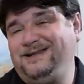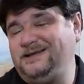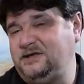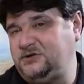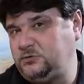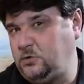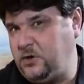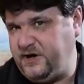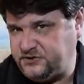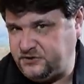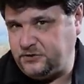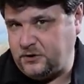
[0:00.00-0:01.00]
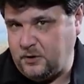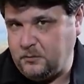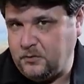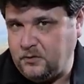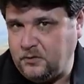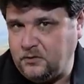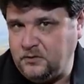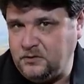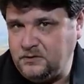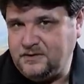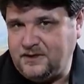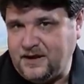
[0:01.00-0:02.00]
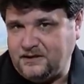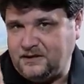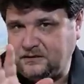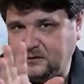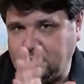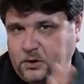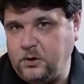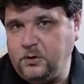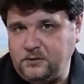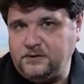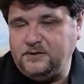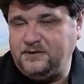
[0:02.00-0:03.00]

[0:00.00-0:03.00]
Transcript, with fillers: it is questionable that it could